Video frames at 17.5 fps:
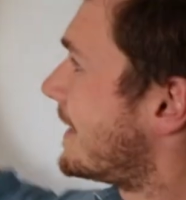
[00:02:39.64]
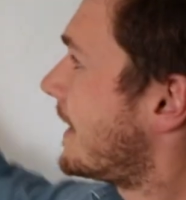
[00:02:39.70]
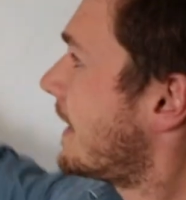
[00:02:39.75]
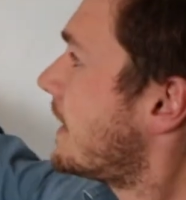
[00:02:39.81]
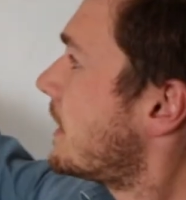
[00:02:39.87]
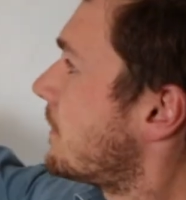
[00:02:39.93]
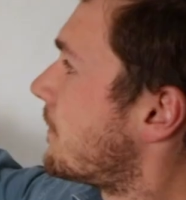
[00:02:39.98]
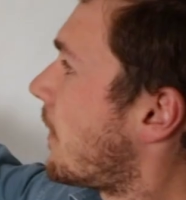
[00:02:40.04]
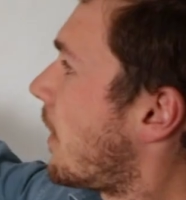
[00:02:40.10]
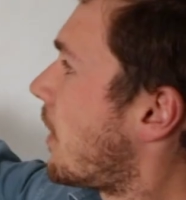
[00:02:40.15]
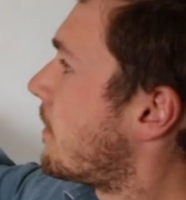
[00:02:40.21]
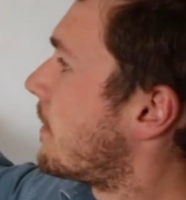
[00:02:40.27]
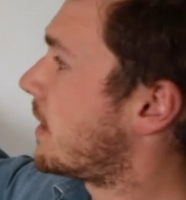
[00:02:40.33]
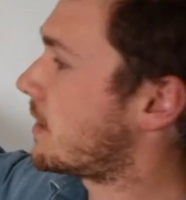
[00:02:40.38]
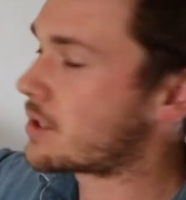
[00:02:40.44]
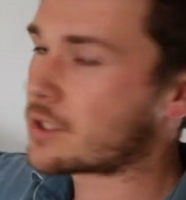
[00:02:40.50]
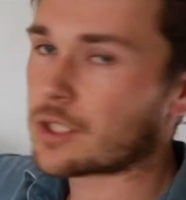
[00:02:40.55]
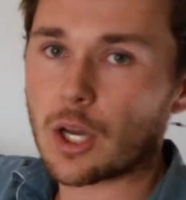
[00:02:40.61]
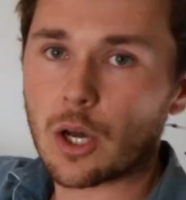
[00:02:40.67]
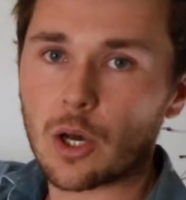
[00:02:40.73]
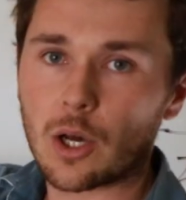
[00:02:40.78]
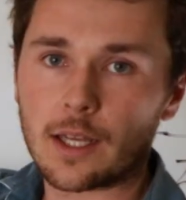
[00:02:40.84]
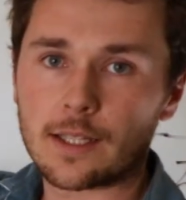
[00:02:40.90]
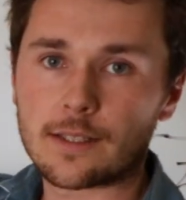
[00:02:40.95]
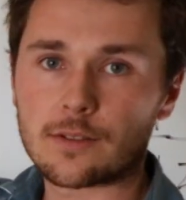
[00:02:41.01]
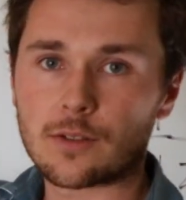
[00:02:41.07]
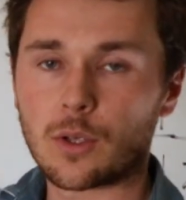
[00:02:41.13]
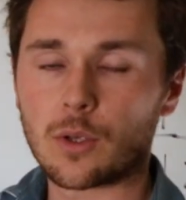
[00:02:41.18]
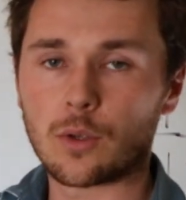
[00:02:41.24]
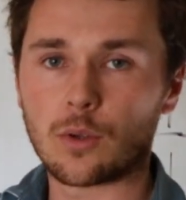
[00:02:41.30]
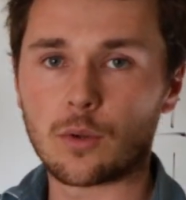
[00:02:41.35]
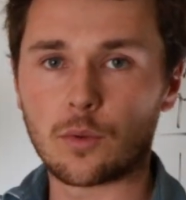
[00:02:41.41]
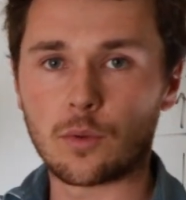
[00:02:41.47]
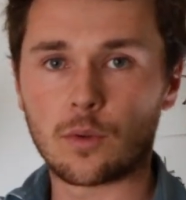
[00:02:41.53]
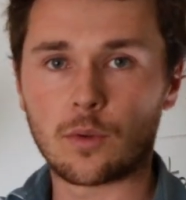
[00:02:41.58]
zinc is very much tied
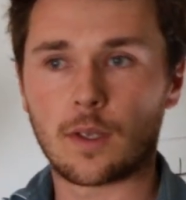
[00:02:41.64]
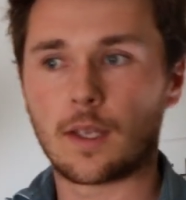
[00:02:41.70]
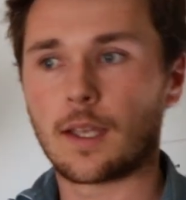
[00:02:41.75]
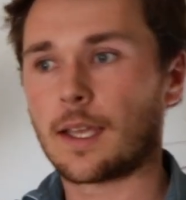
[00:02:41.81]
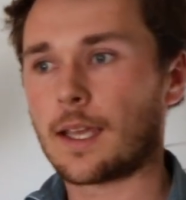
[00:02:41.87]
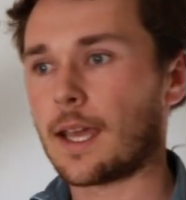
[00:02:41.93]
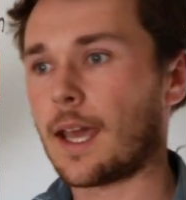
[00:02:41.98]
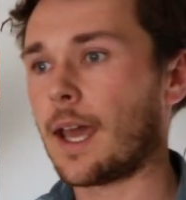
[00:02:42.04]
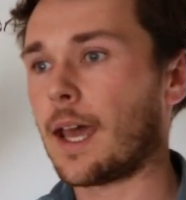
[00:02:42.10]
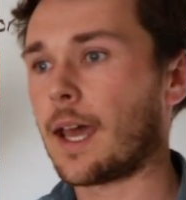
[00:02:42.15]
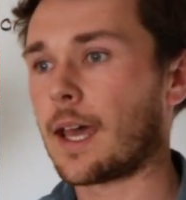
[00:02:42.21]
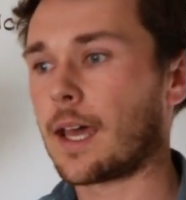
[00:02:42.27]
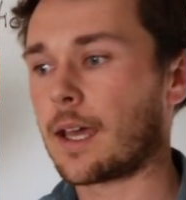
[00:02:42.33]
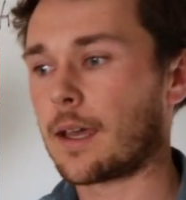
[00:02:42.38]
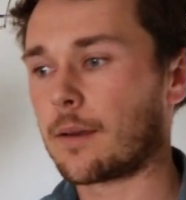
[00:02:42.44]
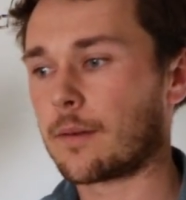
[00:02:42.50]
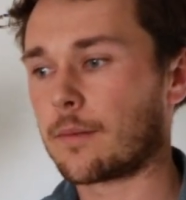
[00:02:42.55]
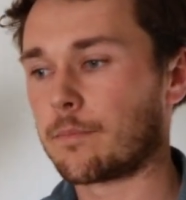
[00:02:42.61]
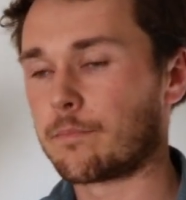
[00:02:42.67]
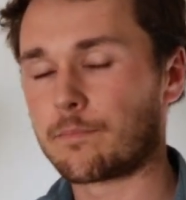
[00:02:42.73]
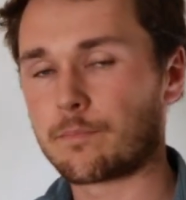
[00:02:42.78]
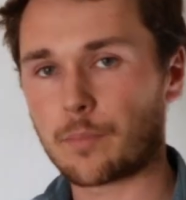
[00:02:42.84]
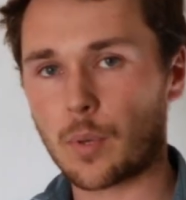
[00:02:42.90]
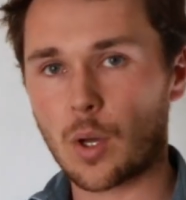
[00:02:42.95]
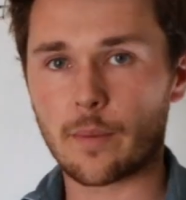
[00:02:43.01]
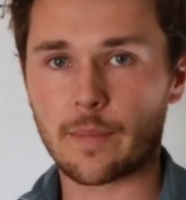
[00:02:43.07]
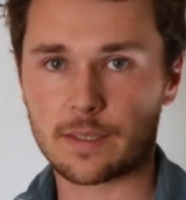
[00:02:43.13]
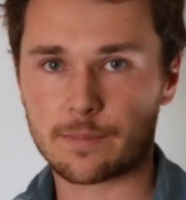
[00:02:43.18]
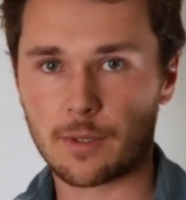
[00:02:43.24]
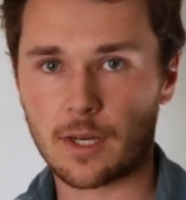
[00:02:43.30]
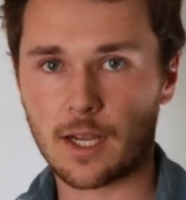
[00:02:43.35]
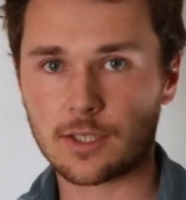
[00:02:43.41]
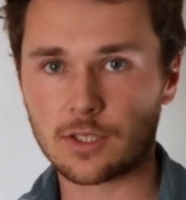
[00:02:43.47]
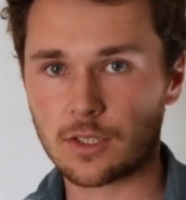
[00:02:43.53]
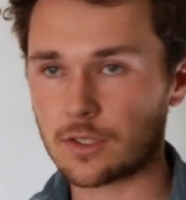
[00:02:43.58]
to biomass
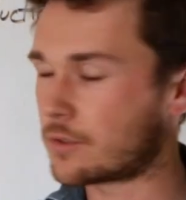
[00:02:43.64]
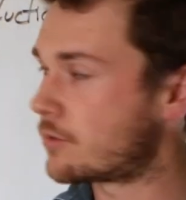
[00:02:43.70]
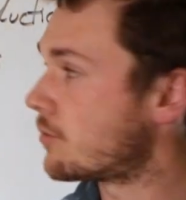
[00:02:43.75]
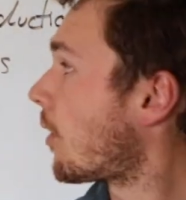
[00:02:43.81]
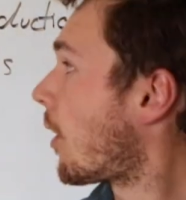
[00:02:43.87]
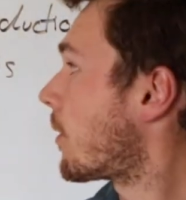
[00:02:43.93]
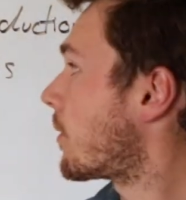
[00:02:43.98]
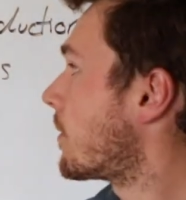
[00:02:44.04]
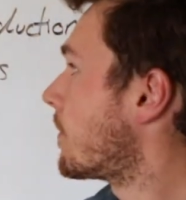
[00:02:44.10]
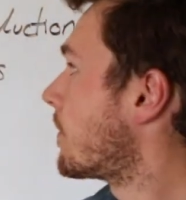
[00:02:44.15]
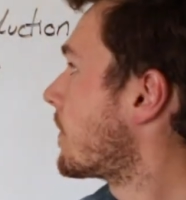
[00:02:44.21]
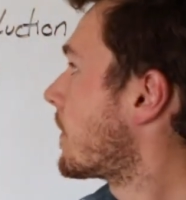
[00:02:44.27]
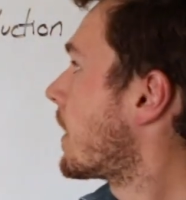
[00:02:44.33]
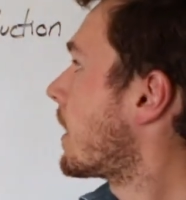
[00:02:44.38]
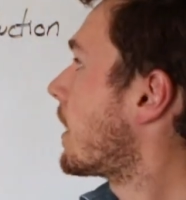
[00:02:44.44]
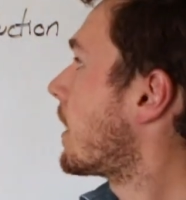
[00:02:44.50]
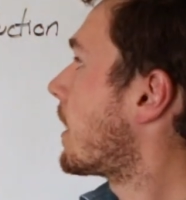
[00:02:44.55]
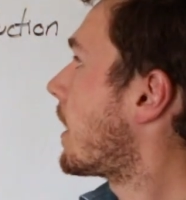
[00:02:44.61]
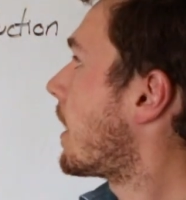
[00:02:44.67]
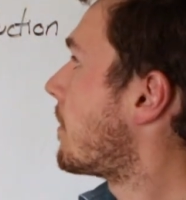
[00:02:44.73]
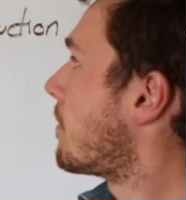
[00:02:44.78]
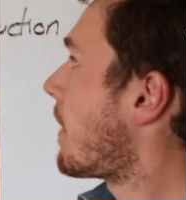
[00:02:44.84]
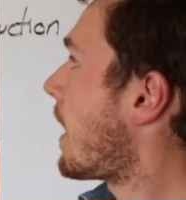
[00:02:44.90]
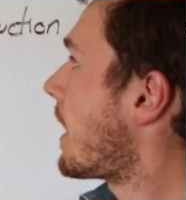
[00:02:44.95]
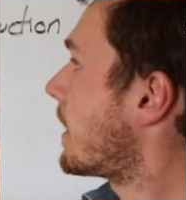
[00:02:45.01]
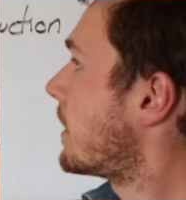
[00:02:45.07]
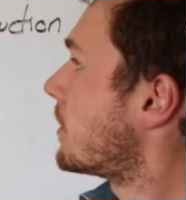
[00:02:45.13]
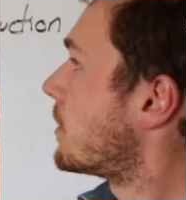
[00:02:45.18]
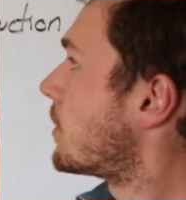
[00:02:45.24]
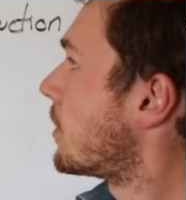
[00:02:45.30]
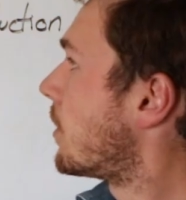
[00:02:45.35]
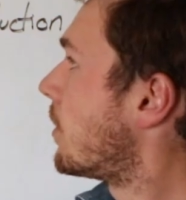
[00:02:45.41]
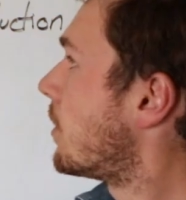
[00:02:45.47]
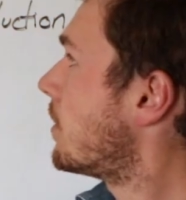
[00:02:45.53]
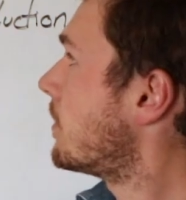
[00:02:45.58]
production and growth, and making
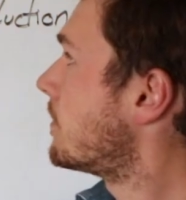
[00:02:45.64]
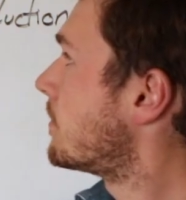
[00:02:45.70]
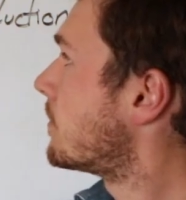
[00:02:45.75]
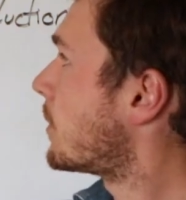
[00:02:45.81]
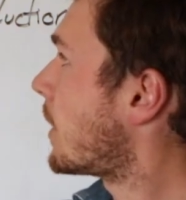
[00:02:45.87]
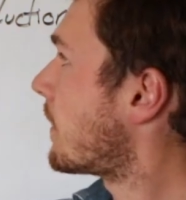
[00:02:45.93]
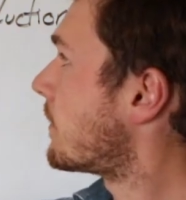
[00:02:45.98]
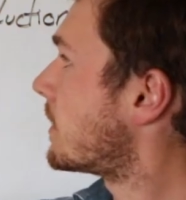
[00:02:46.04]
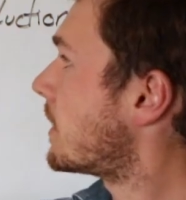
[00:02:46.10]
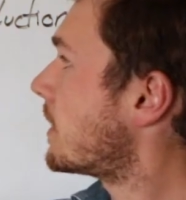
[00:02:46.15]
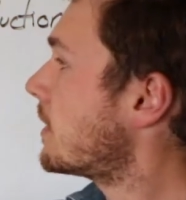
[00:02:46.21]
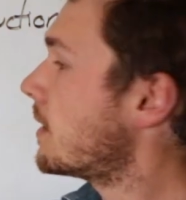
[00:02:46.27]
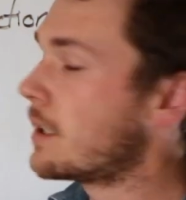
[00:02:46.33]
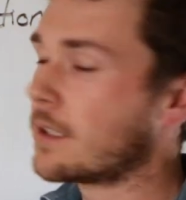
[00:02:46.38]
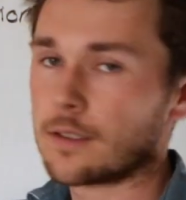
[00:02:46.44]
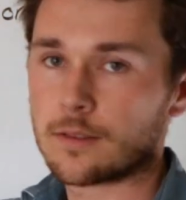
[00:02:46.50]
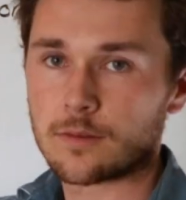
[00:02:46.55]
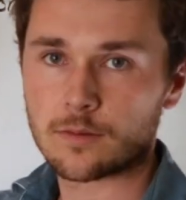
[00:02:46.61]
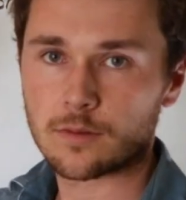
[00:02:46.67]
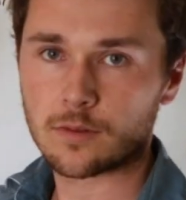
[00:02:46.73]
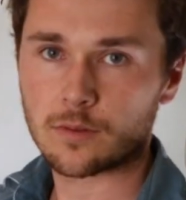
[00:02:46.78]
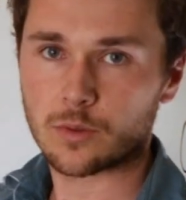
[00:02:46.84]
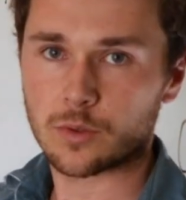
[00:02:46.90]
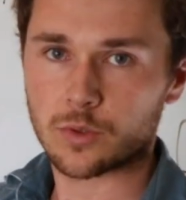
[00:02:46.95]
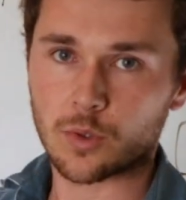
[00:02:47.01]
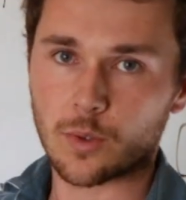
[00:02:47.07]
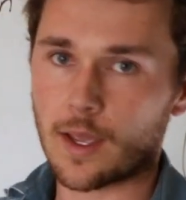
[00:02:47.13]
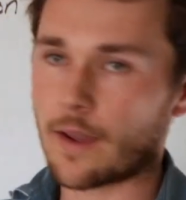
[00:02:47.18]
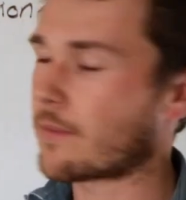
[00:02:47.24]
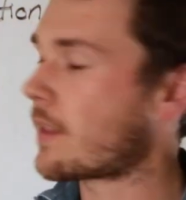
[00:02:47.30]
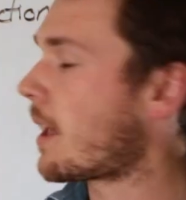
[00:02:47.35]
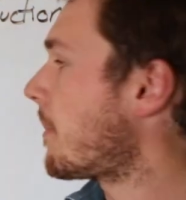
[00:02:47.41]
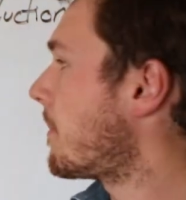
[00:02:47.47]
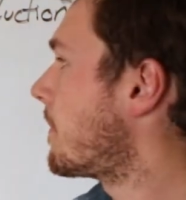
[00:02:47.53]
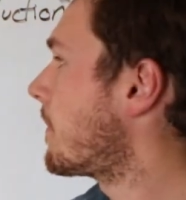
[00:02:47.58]
sure we have zinc, ensure we
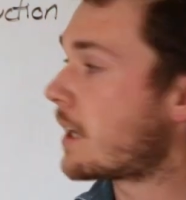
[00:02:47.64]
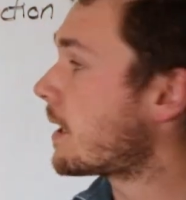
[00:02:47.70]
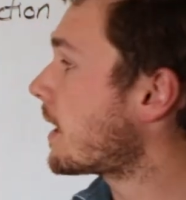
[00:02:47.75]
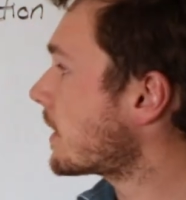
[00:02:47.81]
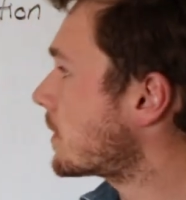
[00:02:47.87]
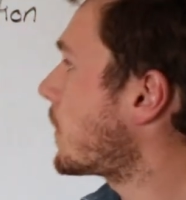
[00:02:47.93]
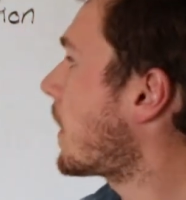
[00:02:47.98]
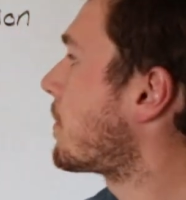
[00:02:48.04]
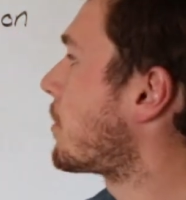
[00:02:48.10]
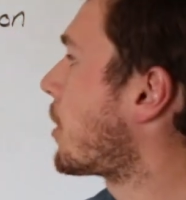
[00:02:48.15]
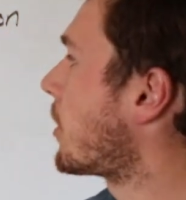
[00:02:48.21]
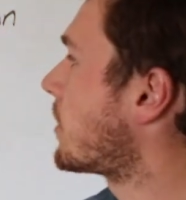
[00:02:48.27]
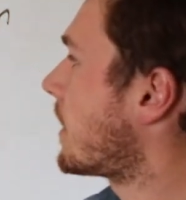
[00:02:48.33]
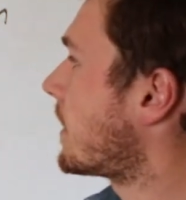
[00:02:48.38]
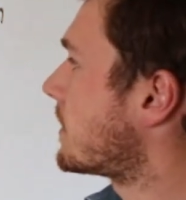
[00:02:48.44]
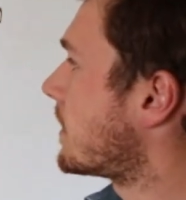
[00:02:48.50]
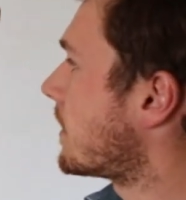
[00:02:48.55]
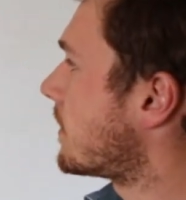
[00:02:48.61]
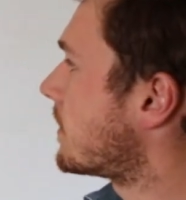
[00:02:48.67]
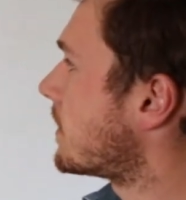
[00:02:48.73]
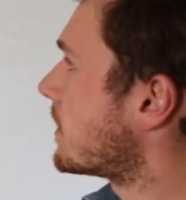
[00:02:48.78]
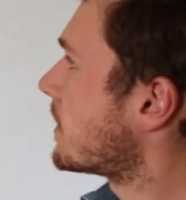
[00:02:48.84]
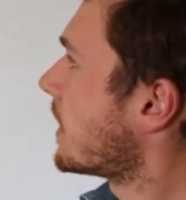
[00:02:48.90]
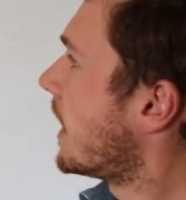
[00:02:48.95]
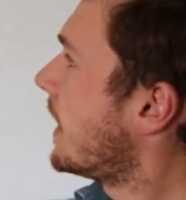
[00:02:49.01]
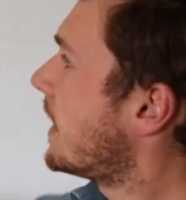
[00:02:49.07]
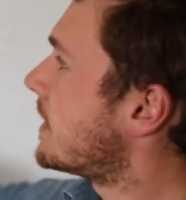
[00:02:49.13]
have that. Now, next we have protein synthesis.